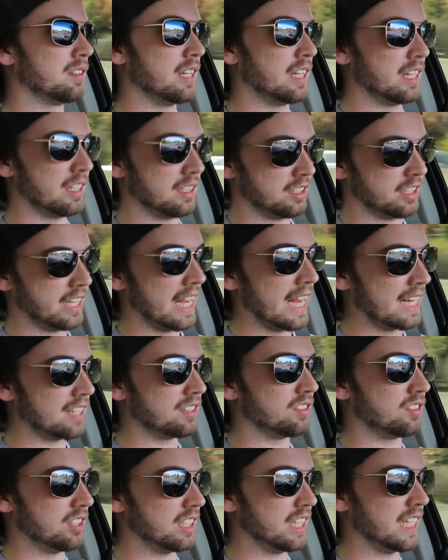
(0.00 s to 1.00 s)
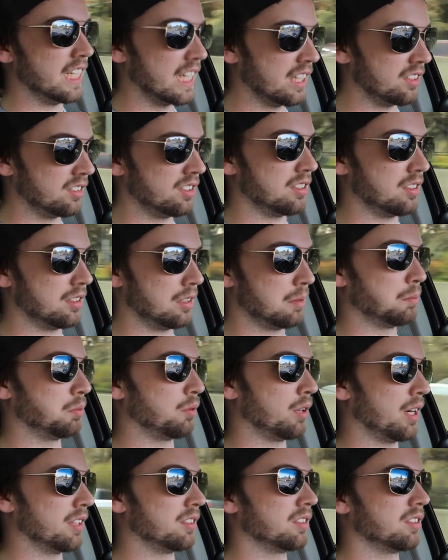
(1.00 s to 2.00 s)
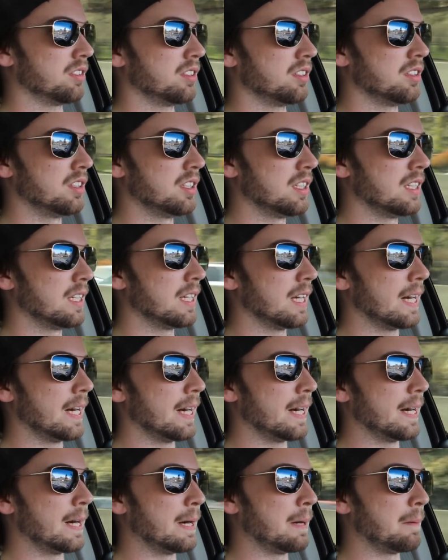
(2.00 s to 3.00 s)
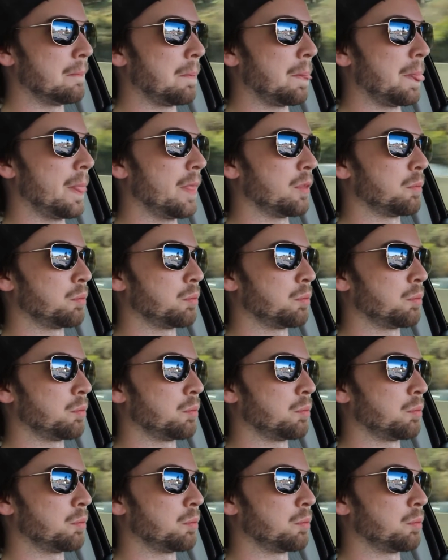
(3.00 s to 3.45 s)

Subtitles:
It gains heat as it's compressed. And